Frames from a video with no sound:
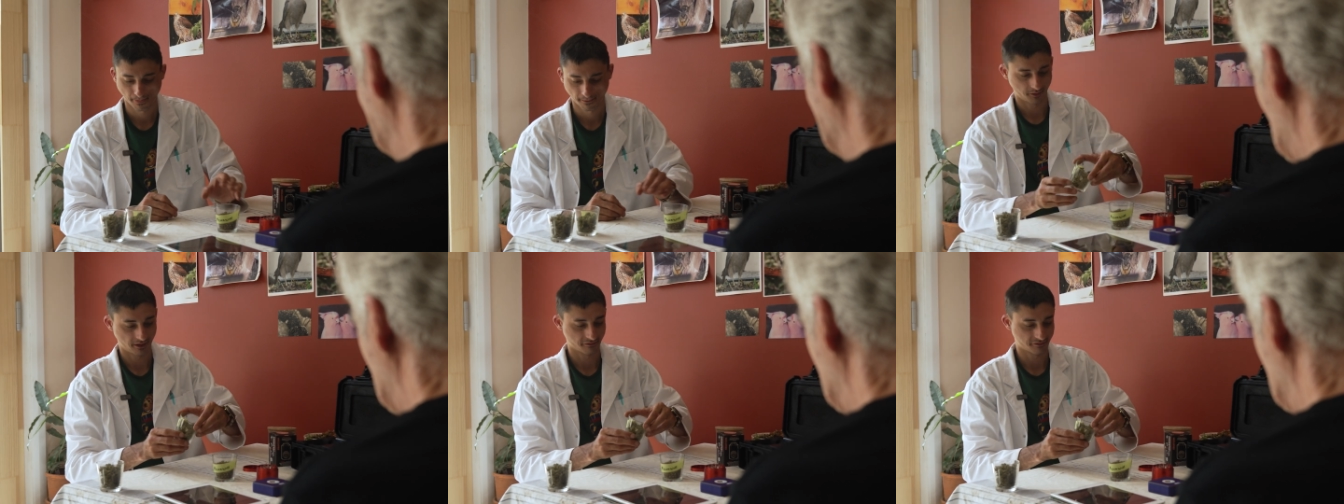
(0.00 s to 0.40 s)

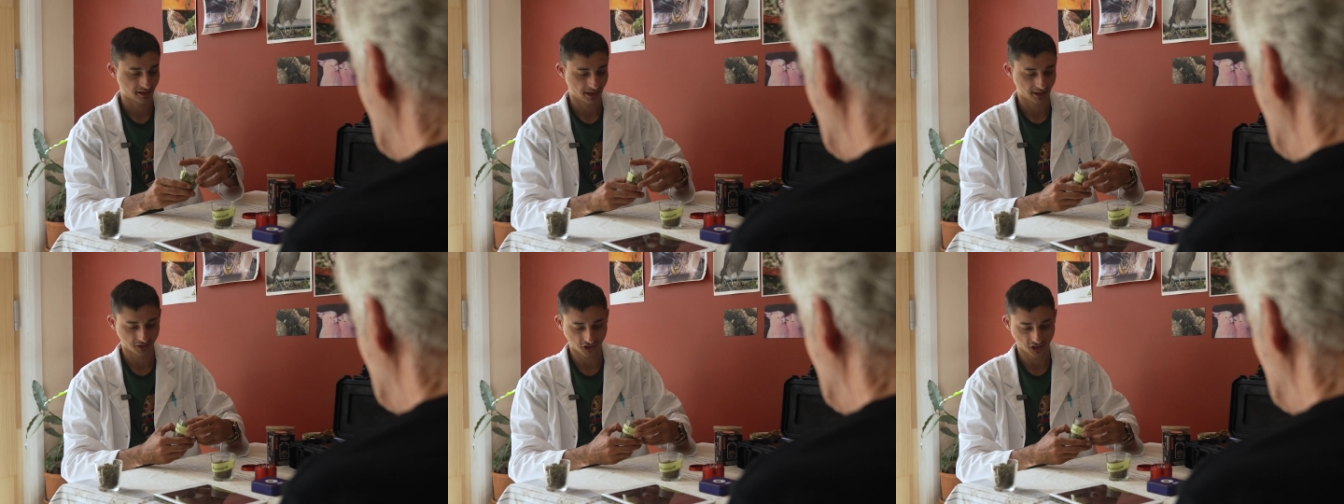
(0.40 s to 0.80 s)
We have
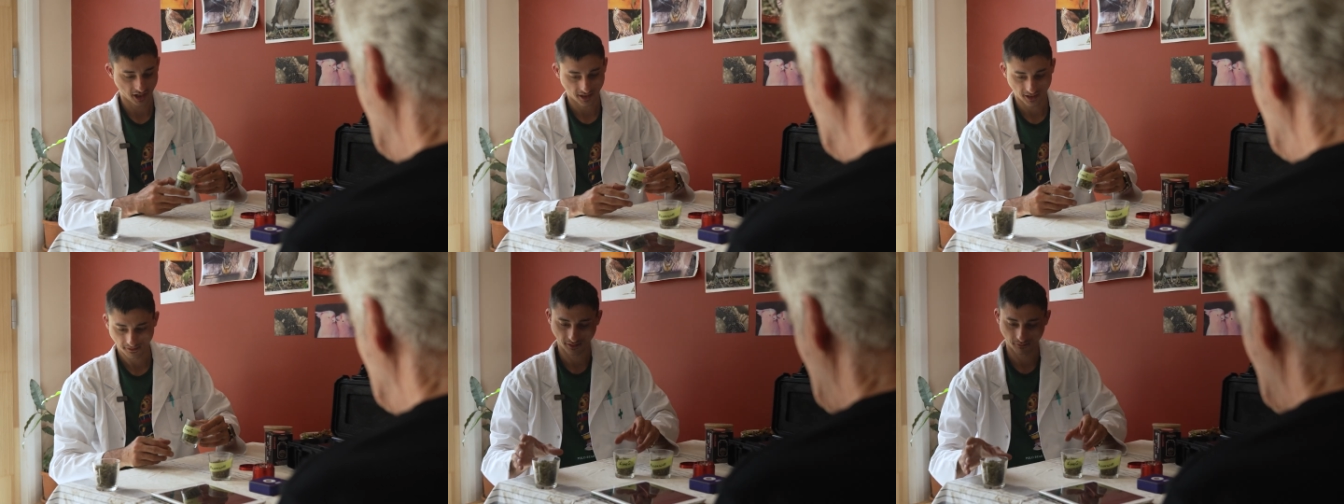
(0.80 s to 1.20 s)
King
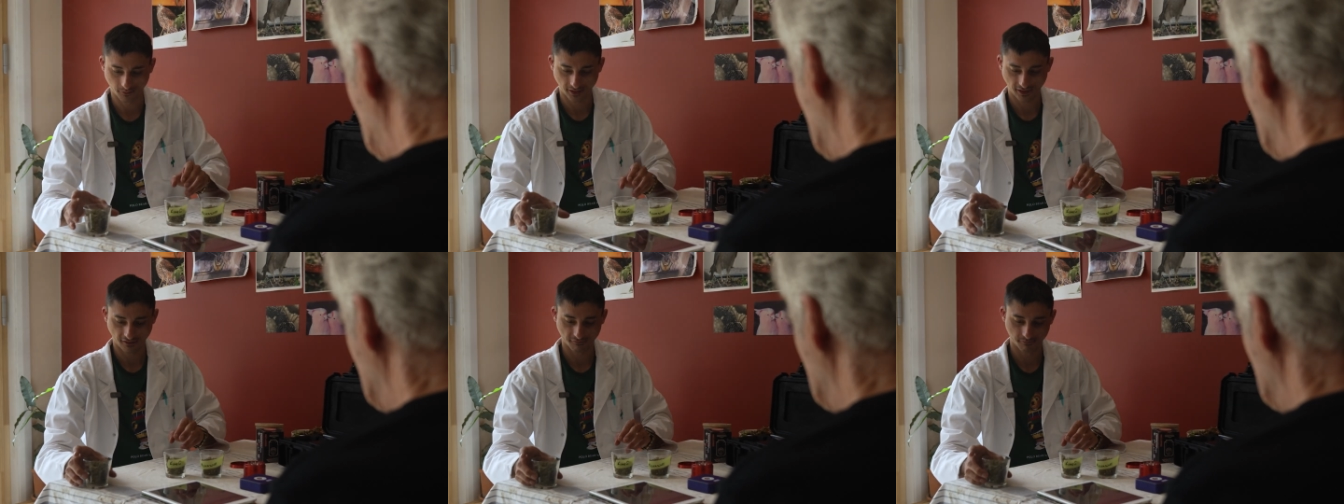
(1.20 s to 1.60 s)
G and
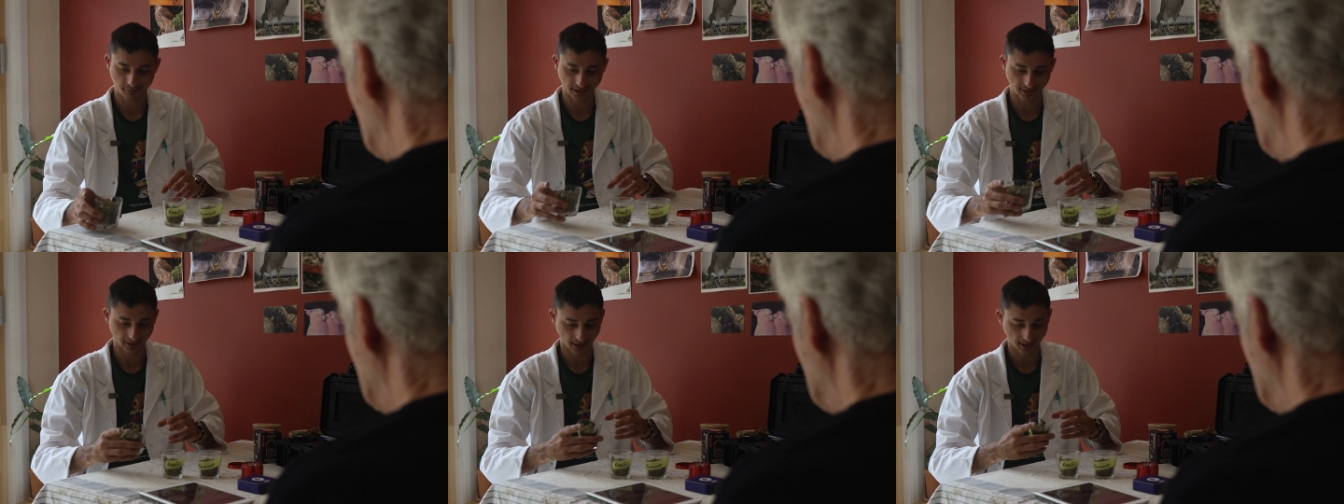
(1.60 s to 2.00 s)
we have
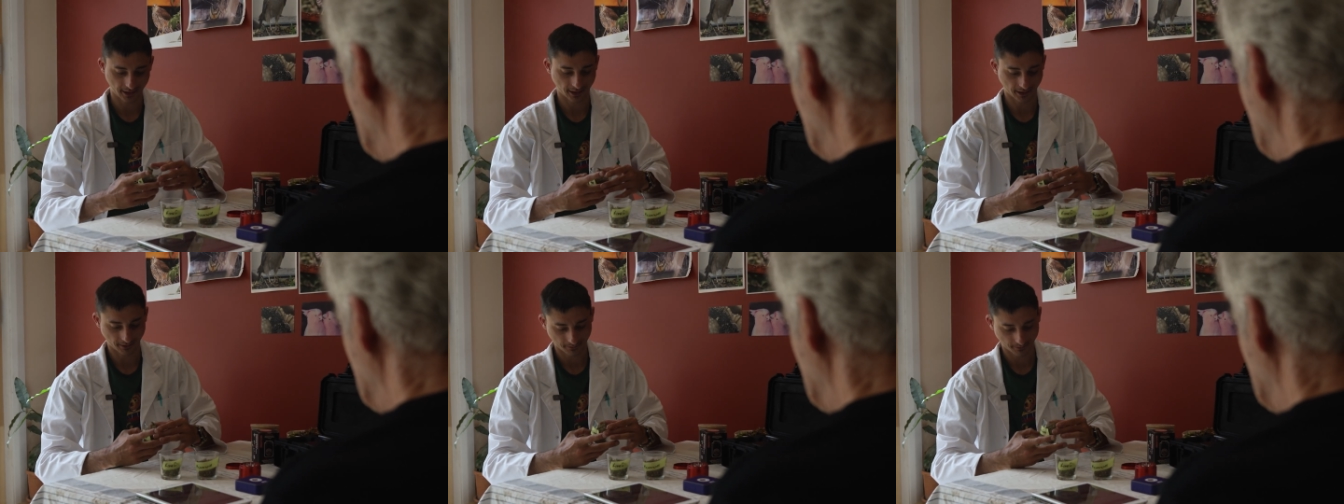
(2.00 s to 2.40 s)
Big
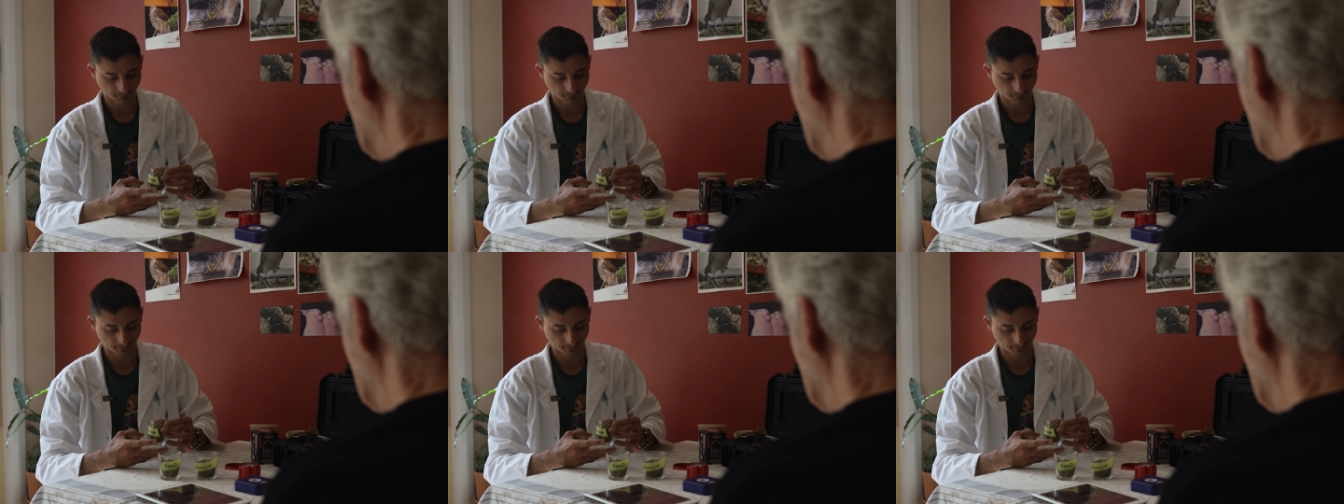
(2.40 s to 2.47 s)
Lady.